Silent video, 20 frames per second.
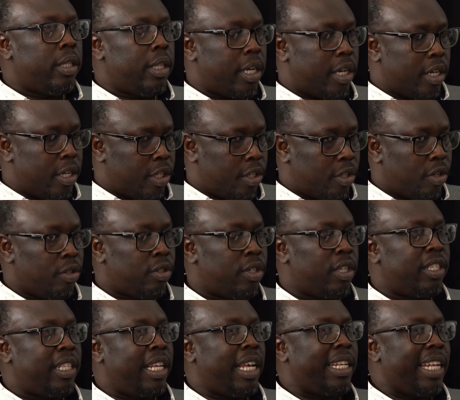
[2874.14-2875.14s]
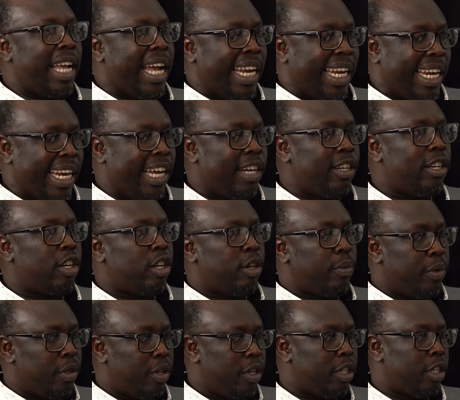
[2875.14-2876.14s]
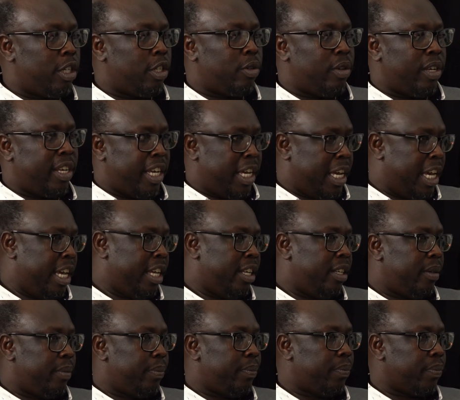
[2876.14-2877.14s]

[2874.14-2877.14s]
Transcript: the resources that allow the community to engage.